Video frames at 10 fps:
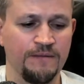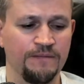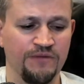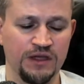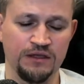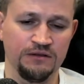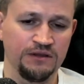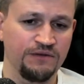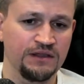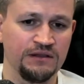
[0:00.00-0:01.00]
They're guilty
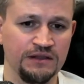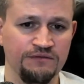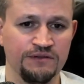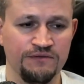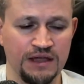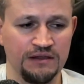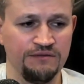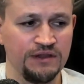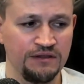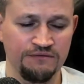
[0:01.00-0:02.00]
that in living, they're
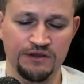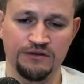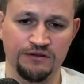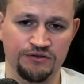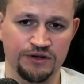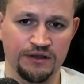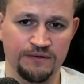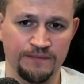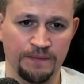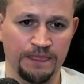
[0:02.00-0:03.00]
living in that country,
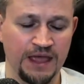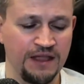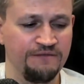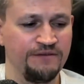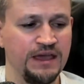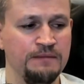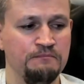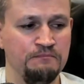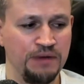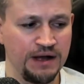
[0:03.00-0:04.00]
and they
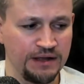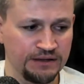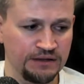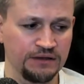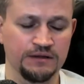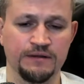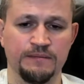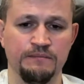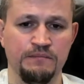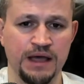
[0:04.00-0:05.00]
banned
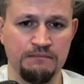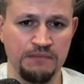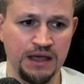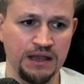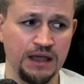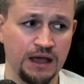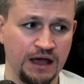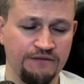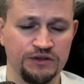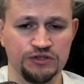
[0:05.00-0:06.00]
by many
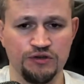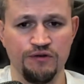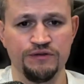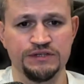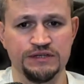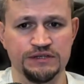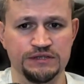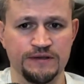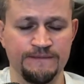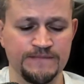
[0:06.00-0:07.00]
other
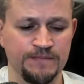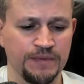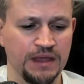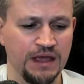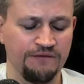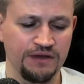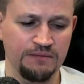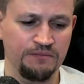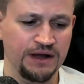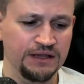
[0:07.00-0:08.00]
services. They
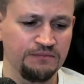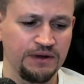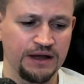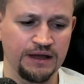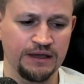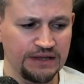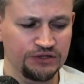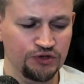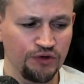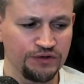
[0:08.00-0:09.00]
banned by
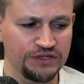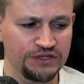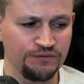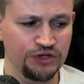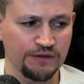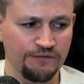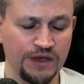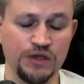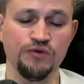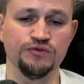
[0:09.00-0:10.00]
services which we
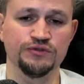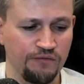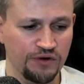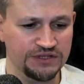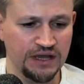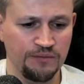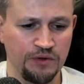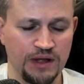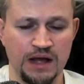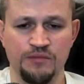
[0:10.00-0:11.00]
use. For
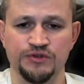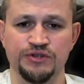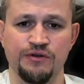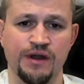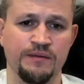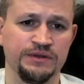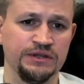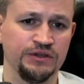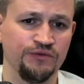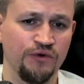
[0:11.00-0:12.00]
example, Amo C R M
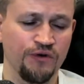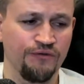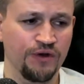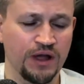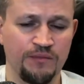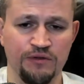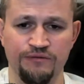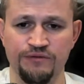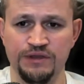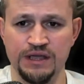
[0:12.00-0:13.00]
didn't work for a couple
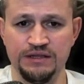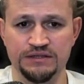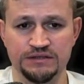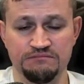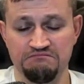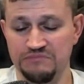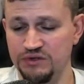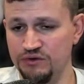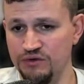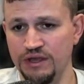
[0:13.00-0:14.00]
of days,
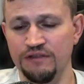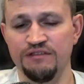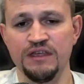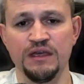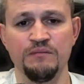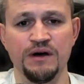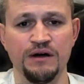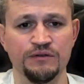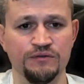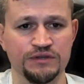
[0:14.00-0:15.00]
so you can think
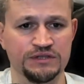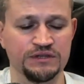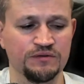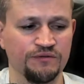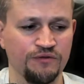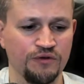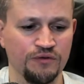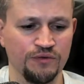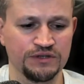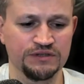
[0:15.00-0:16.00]
about what's for your
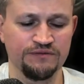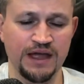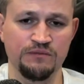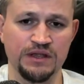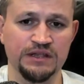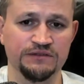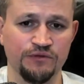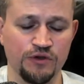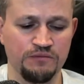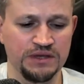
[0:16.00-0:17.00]
what's that means
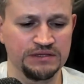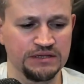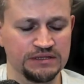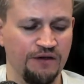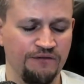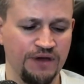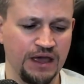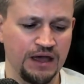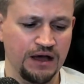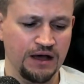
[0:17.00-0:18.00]
for your business.
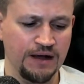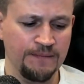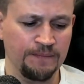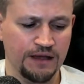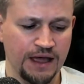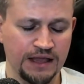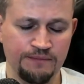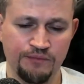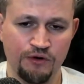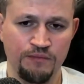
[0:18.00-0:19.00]
They um, had a
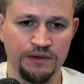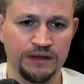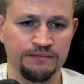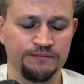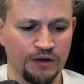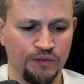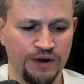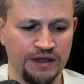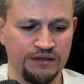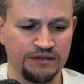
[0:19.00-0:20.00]
problem
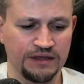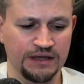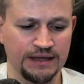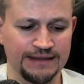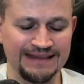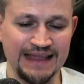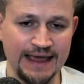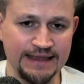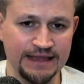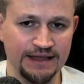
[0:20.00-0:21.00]
with uh,
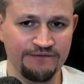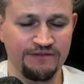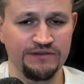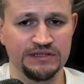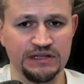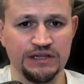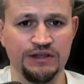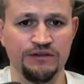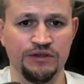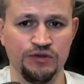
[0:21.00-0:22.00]
data they
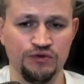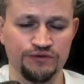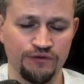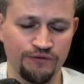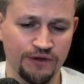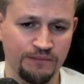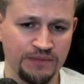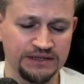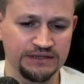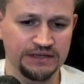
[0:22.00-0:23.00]
physically use for their
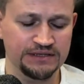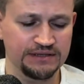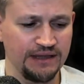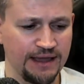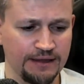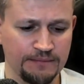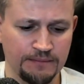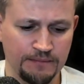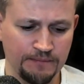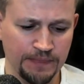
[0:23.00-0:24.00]
business, like
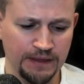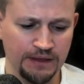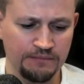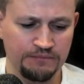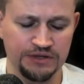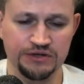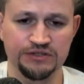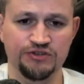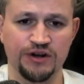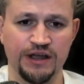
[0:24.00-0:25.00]
uh, Bitrix
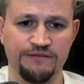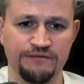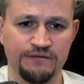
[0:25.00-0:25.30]
Drive.